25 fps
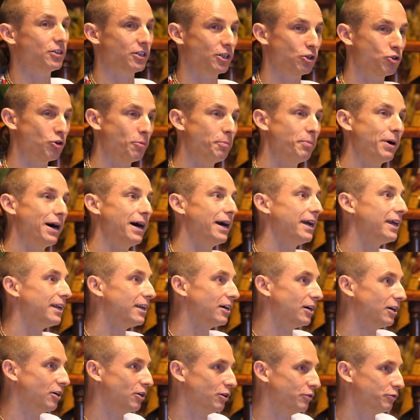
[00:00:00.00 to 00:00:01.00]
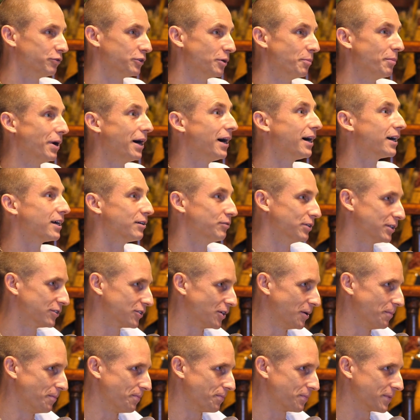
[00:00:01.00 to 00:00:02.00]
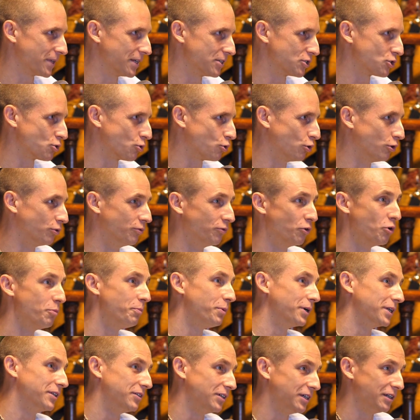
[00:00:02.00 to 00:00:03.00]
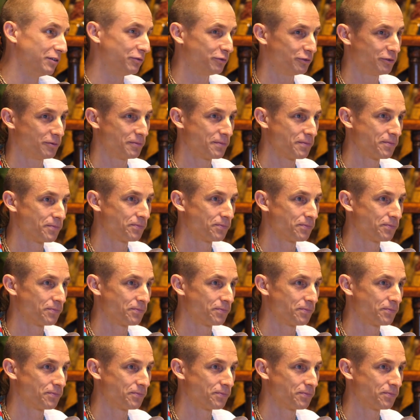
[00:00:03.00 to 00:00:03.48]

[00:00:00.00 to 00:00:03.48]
the compiler of the Bhagavatam, a so-called Vopadev.